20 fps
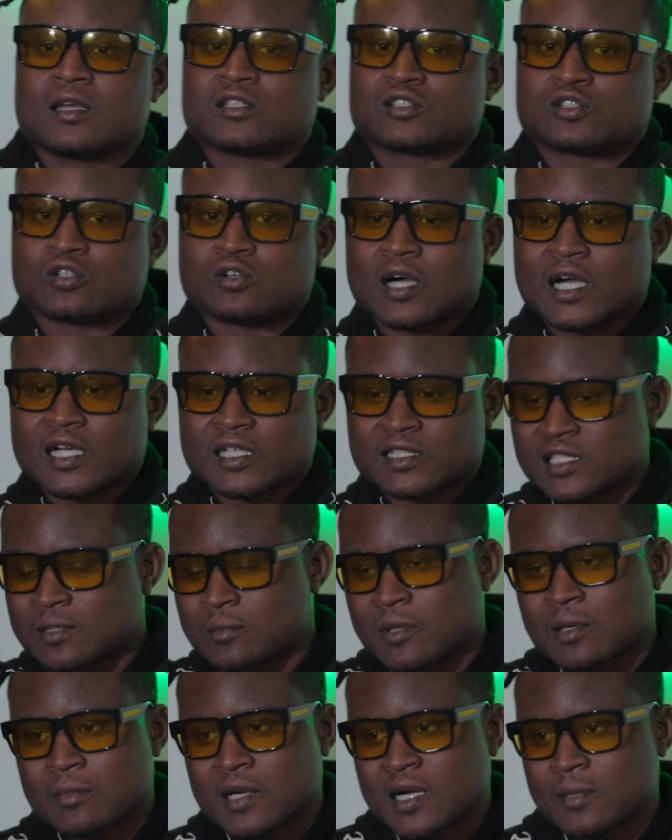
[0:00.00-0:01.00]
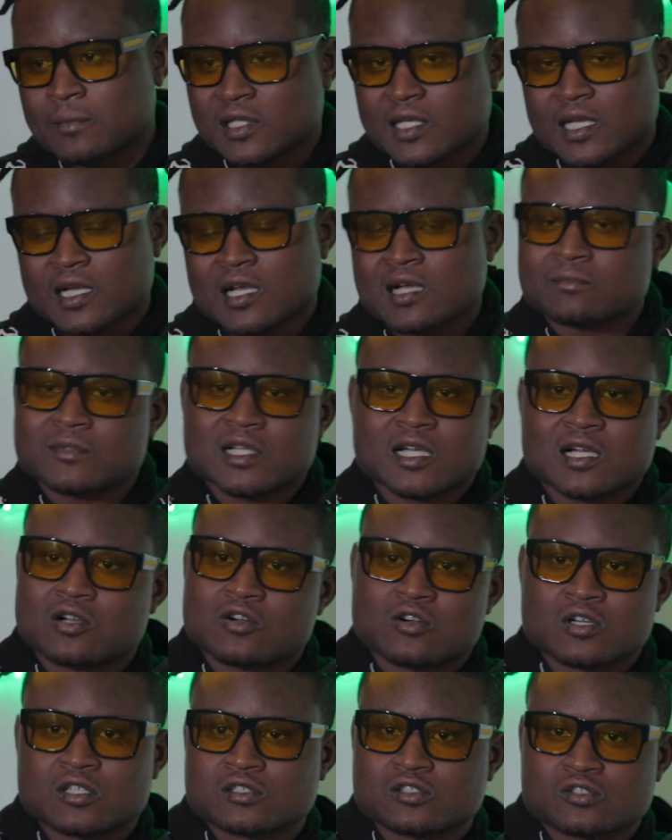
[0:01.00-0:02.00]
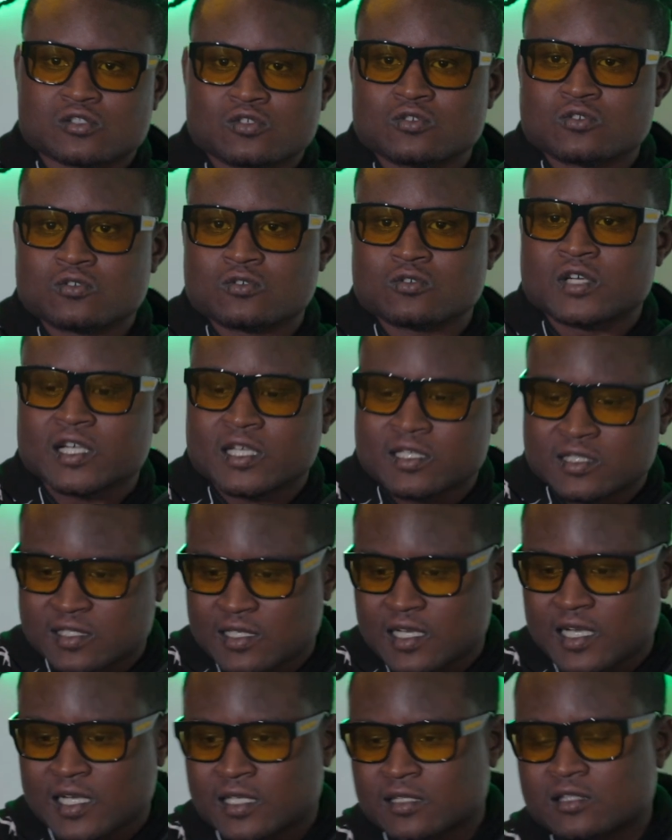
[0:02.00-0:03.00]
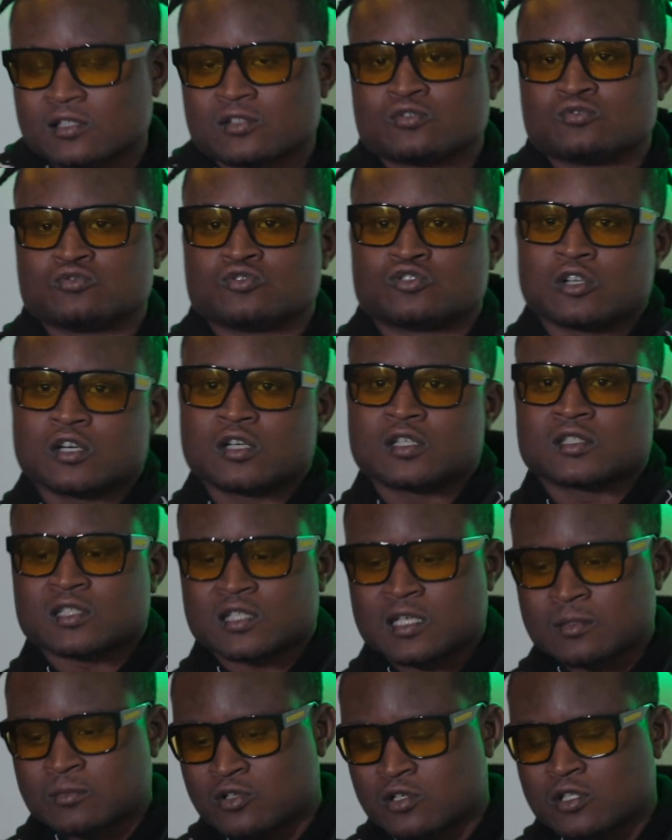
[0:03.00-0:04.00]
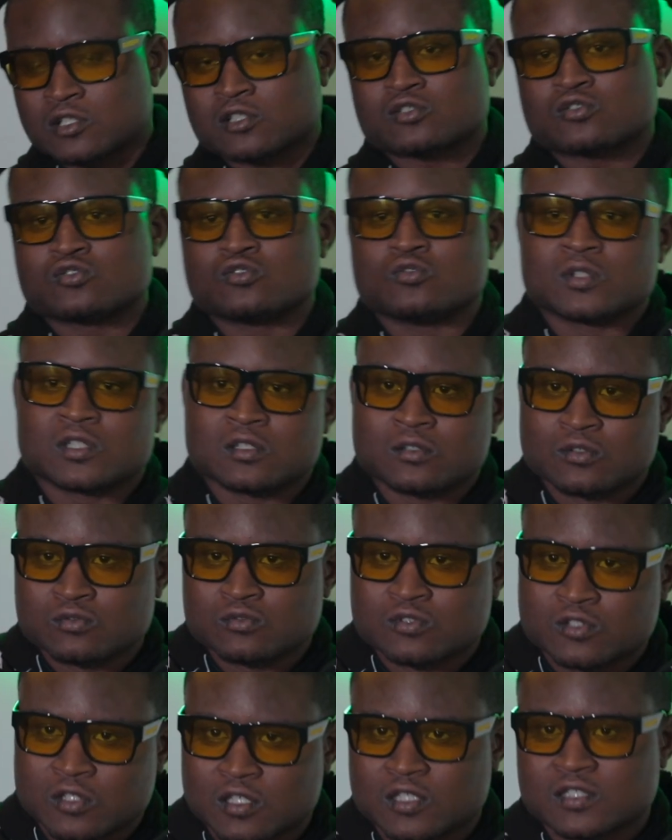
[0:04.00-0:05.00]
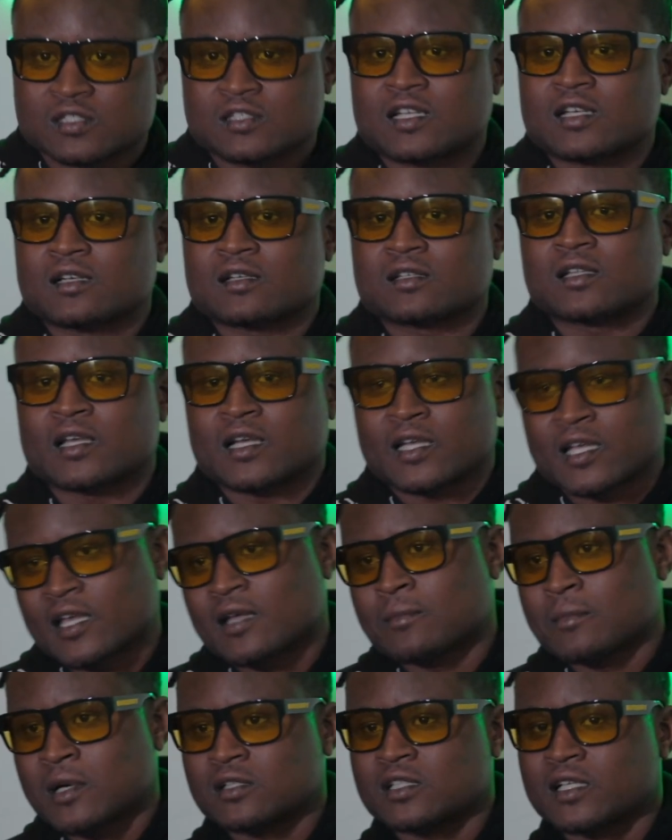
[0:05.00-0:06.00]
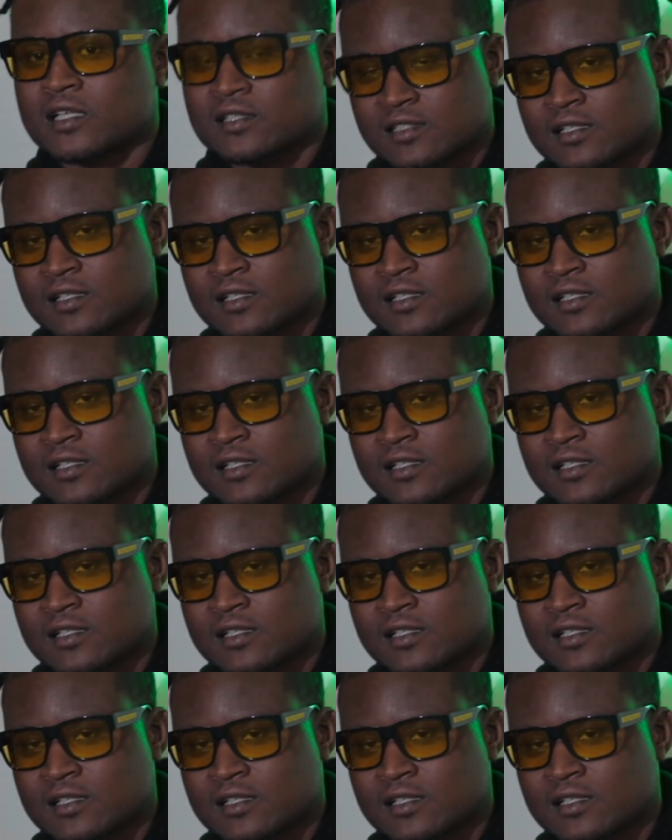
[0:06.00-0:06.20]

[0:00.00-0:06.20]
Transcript: So I tell my mama, like, I'm not going to school until I get the new Jordans, and I'm going to school with the new Jordans that came out that